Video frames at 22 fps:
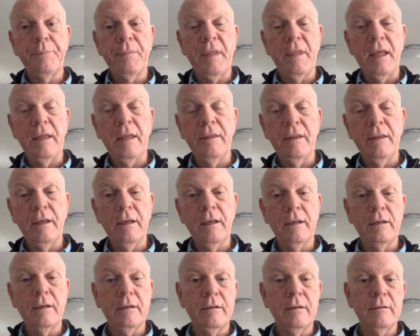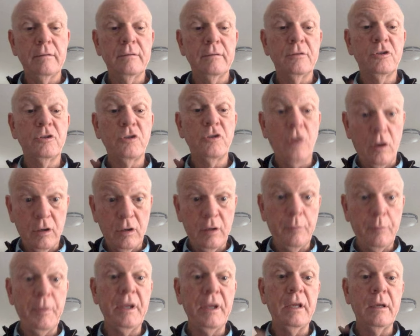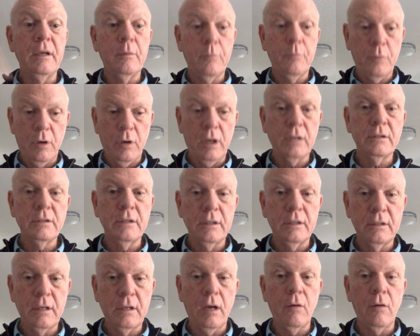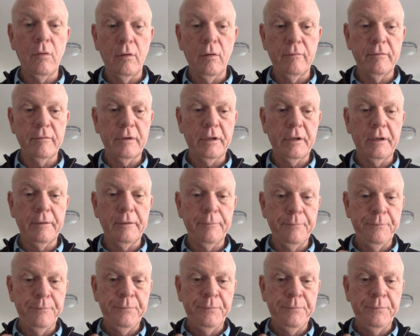and then start the PM process all over again.